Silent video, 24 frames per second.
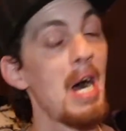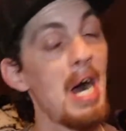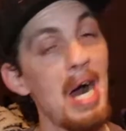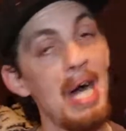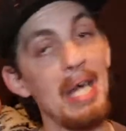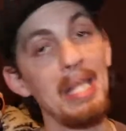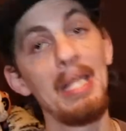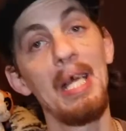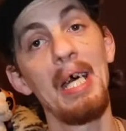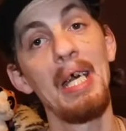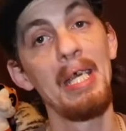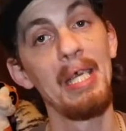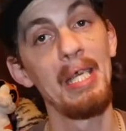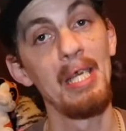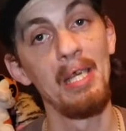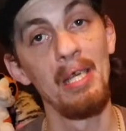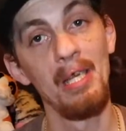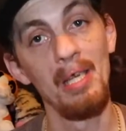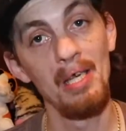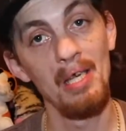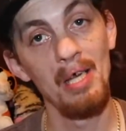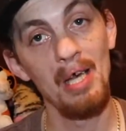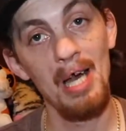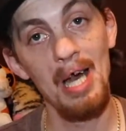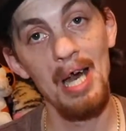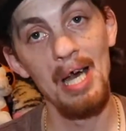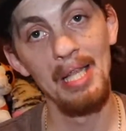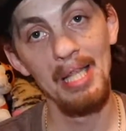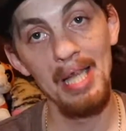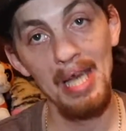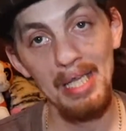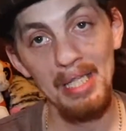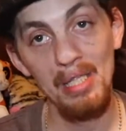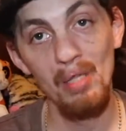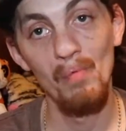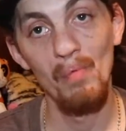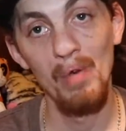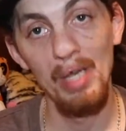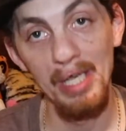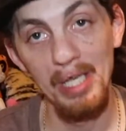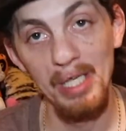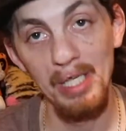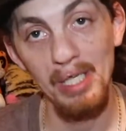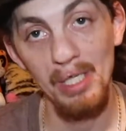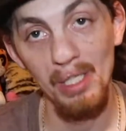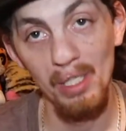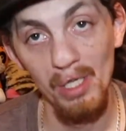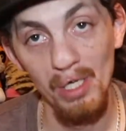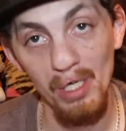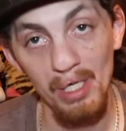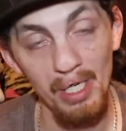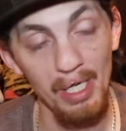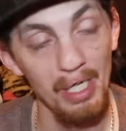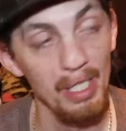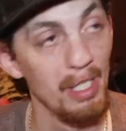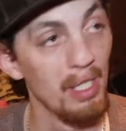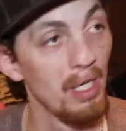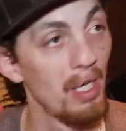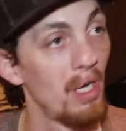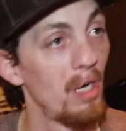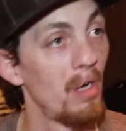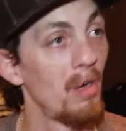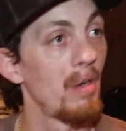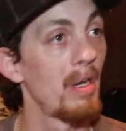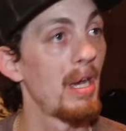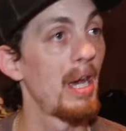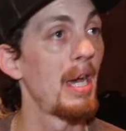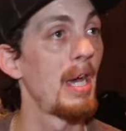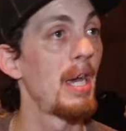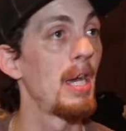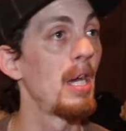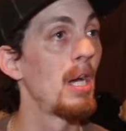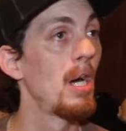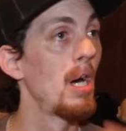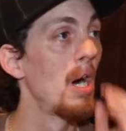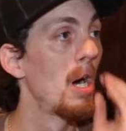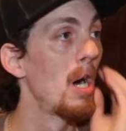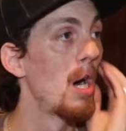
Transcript: I like it. I like the way it's looking, okay?